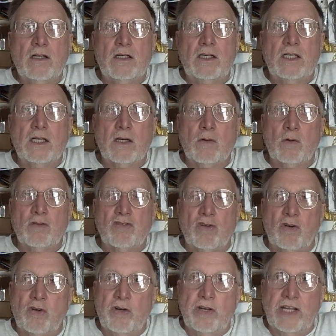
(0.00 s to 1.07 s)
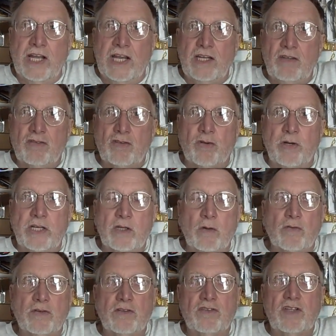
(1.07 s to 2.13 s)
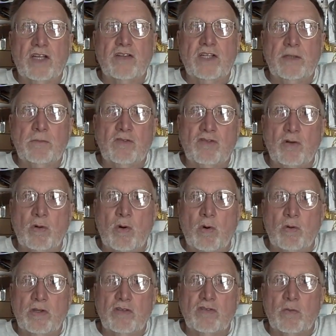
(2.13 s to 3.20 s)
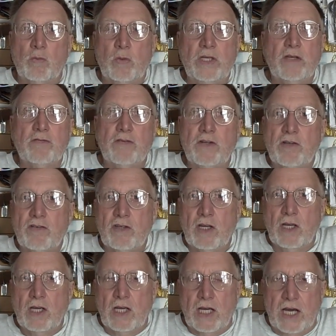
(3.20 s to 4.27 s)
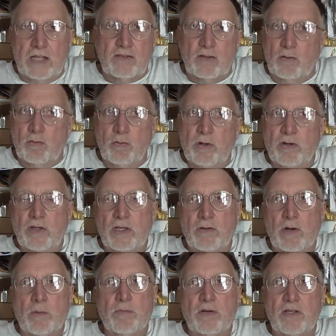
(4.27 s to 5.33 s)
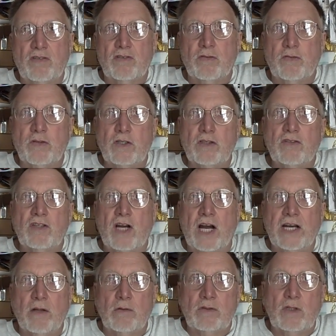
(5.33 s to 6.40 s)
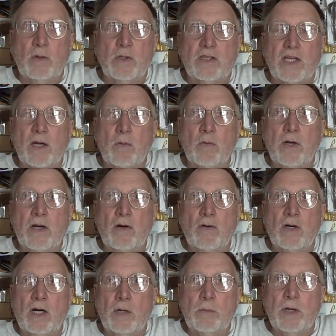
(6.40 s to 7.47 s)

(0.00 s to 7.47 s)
I also heard Hetty's Creek over in Southampton still holding some weak fish. That's a really great place to fish. I don't know it that well.